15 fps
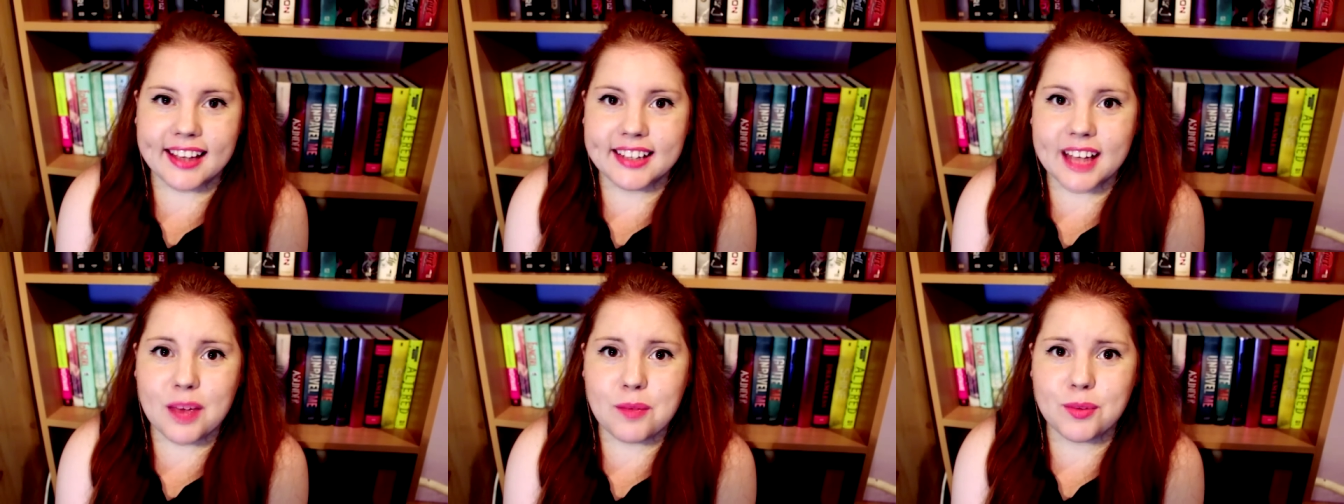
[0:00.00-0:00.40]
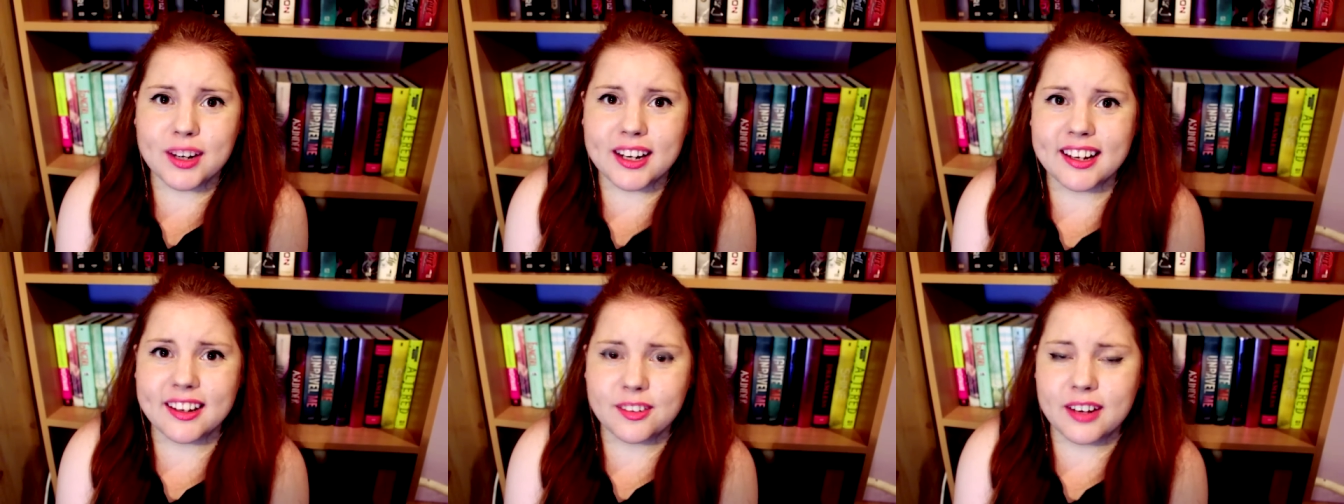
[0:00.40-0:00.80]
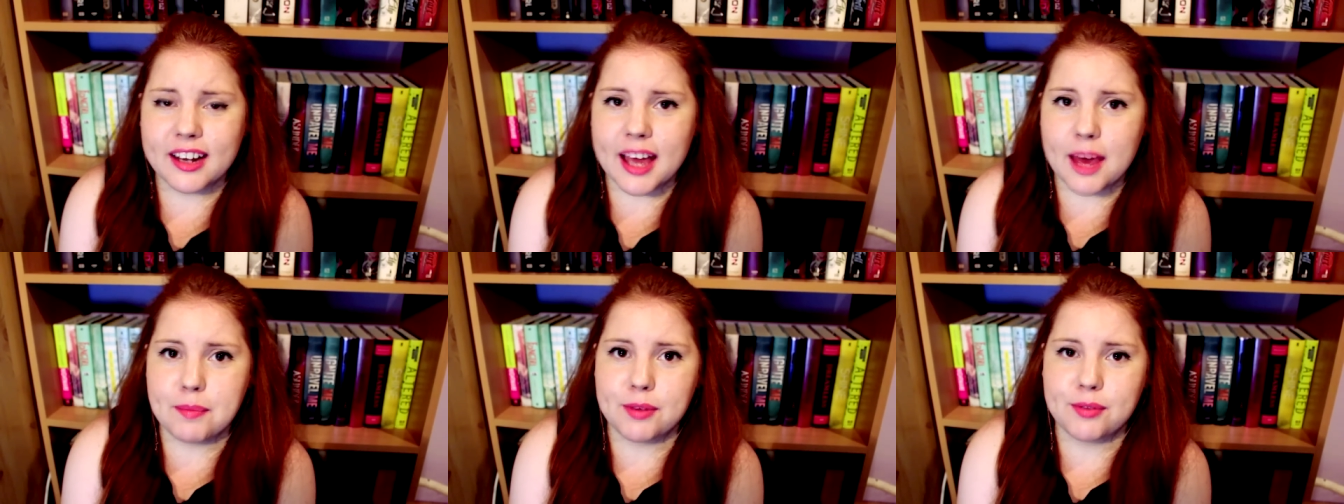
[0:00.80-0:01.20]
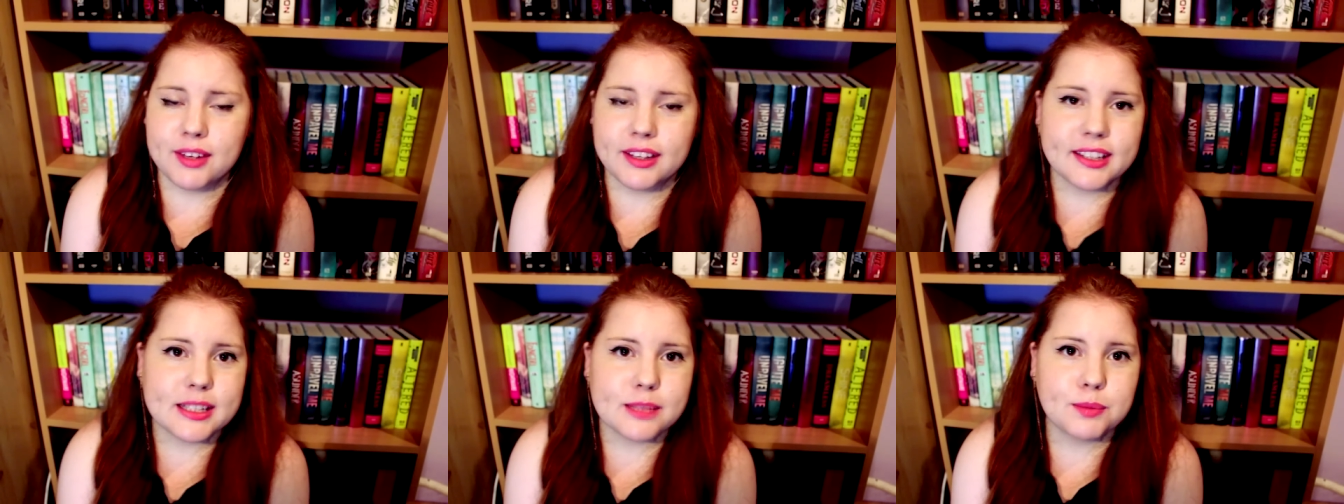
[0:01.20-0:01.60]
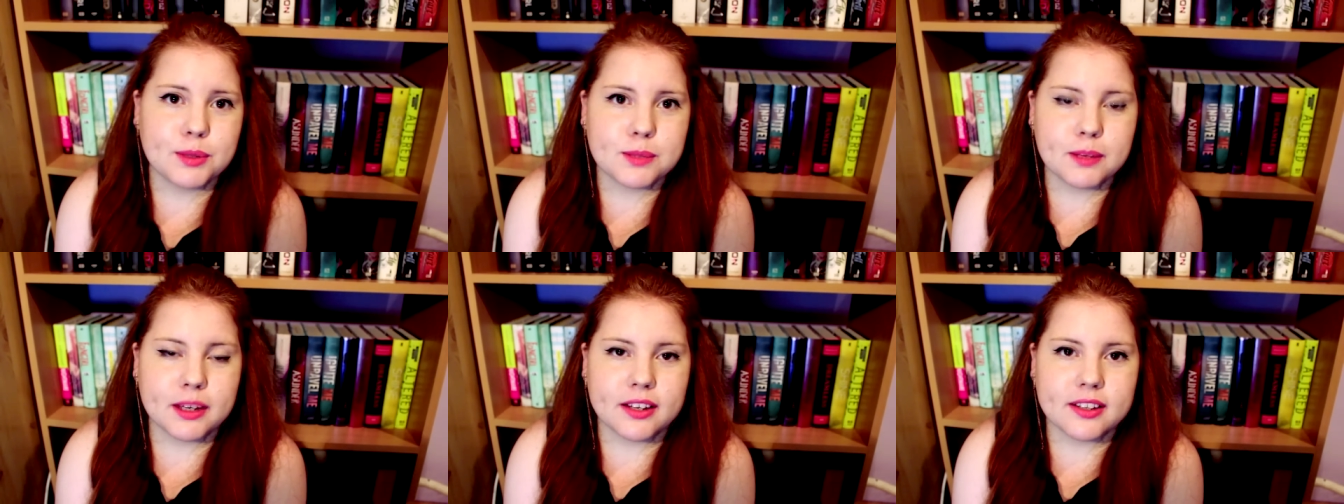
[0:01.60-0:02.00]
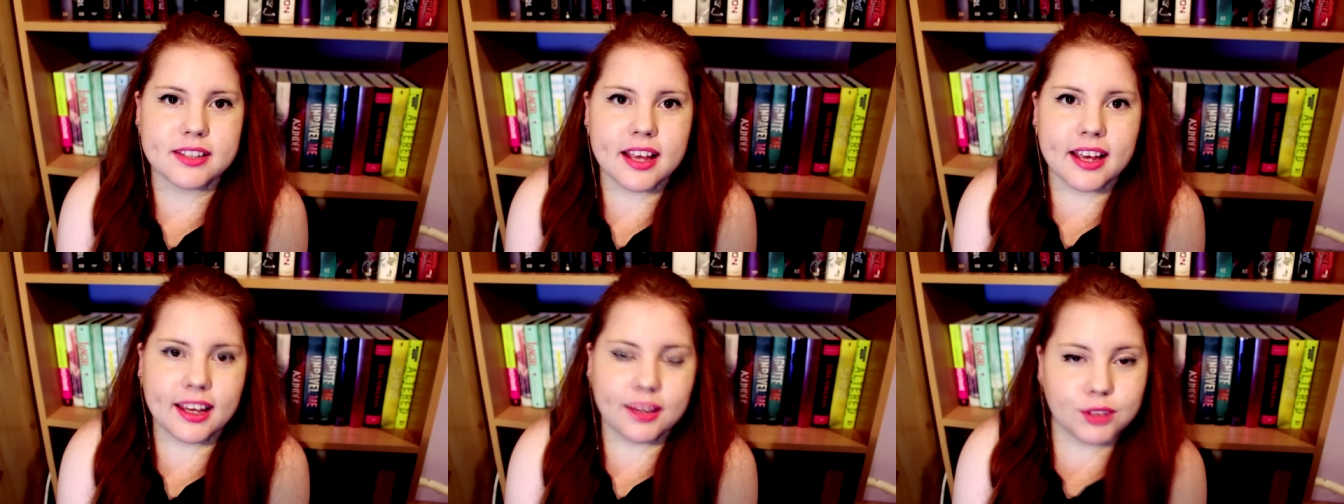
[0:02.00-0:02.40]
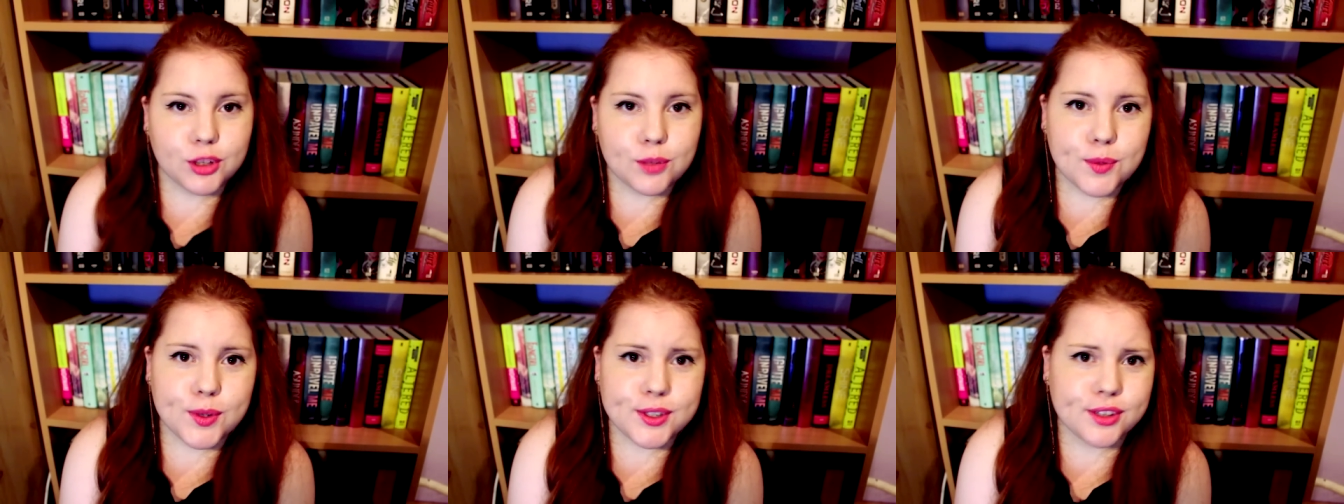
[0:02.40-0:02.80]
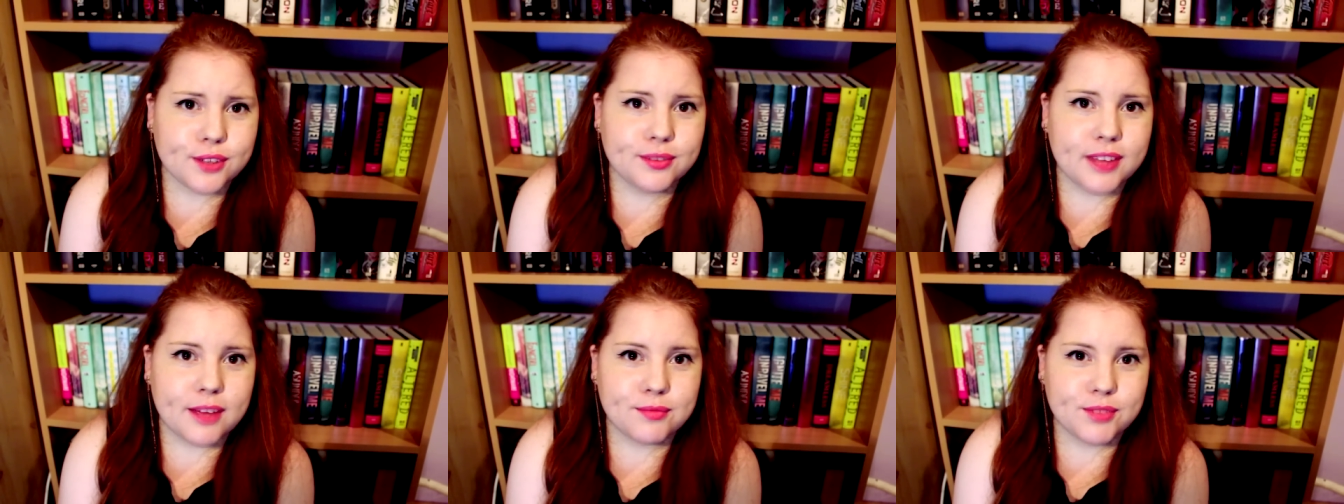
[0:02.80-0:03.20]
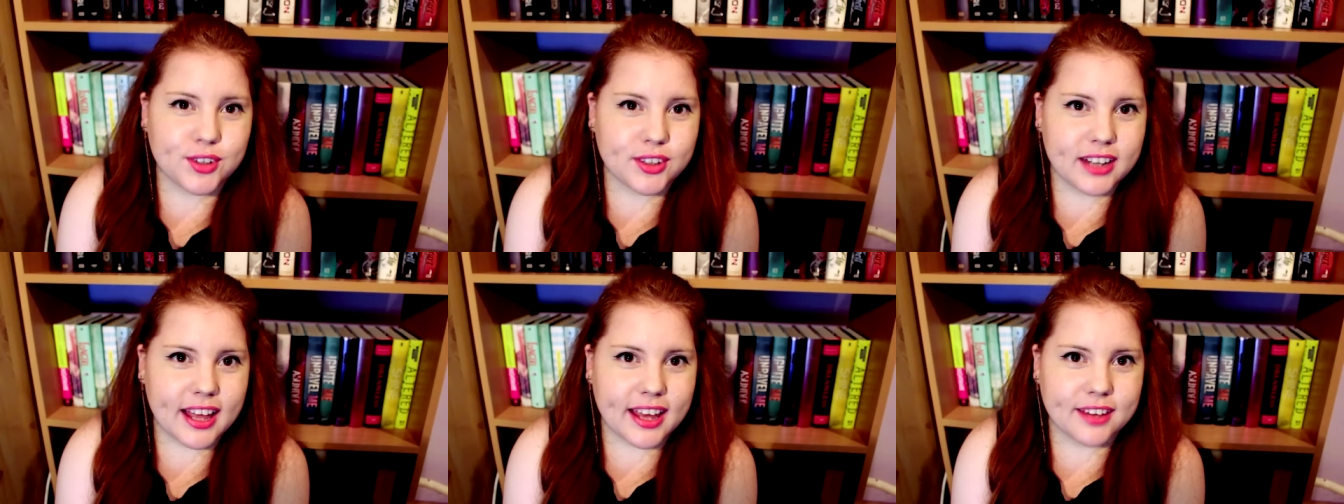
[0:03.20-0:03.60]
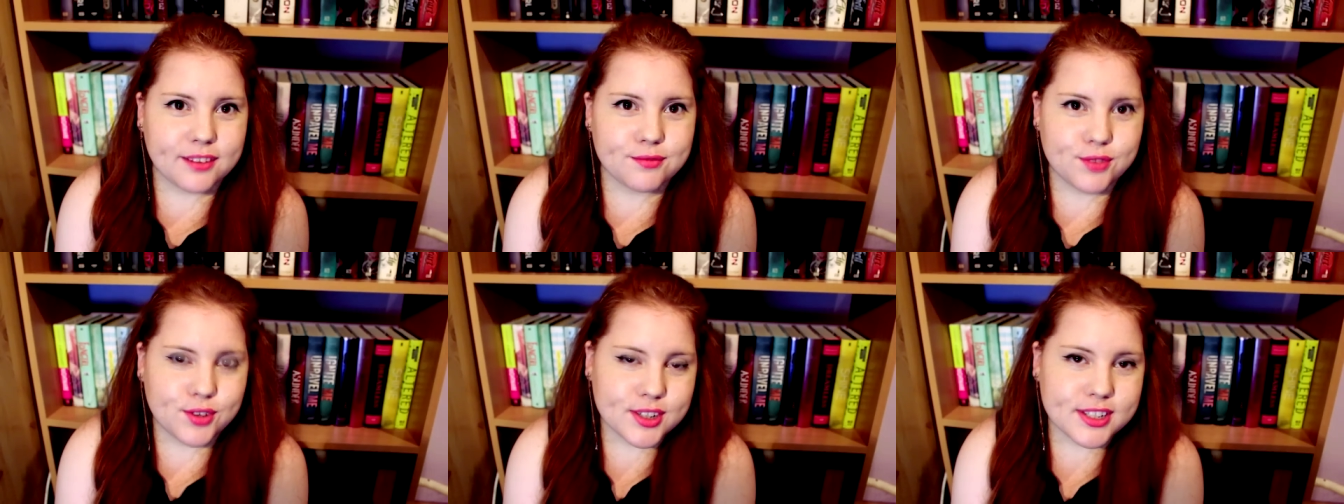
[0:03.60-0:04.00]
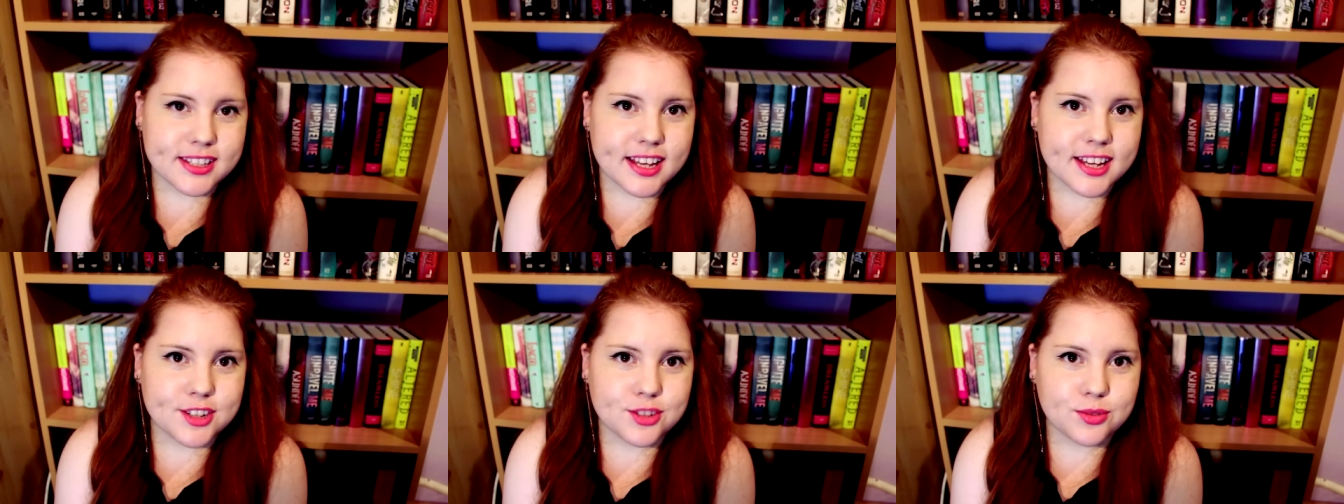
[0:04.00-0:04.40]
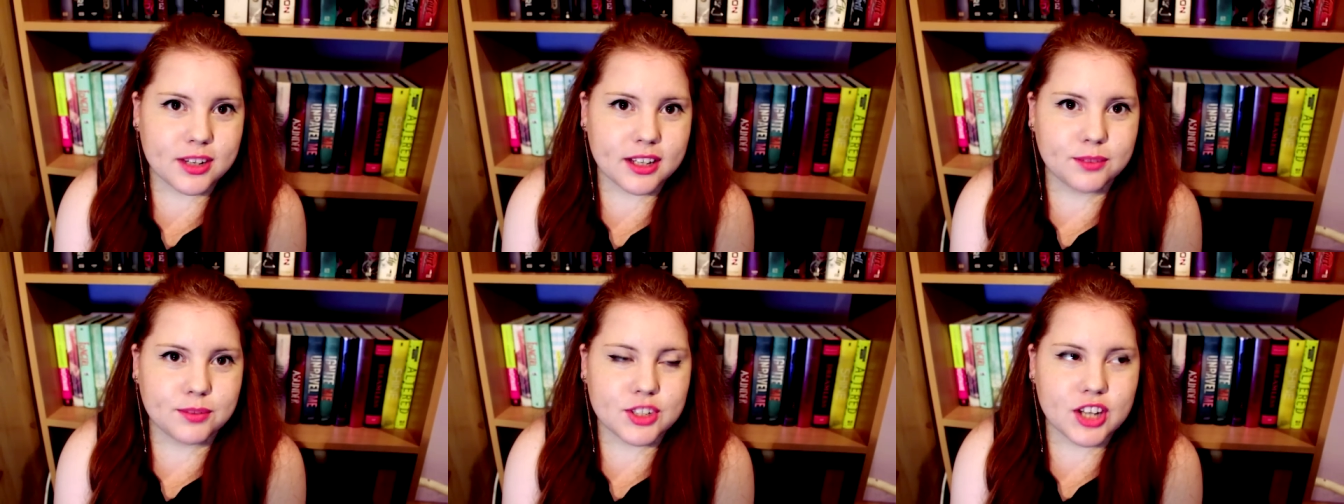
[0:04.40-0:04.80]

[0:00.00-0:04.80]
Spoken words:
and I'm really happy with these books because even though most of them were like 4 stars read,